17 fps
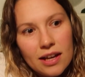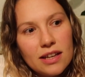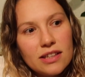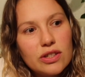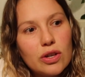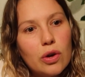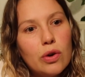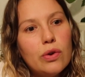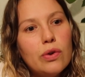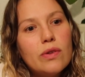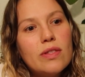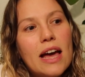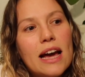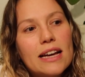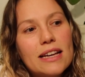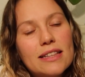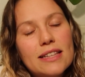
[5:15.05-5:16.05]
so
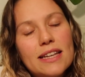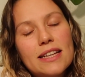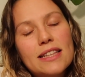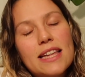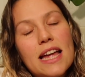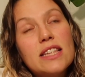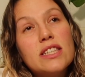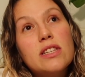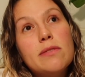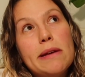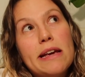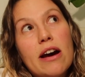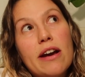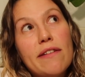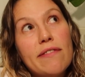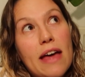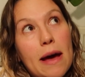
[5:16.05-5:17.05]
that tends to be
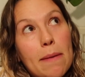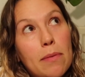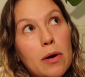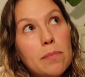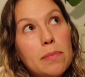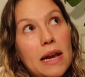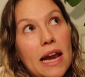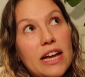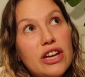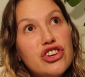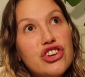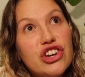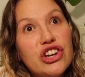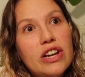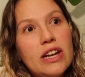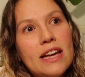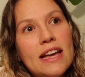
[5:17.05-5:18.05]
kind of that
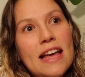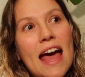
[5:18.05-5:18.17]
population.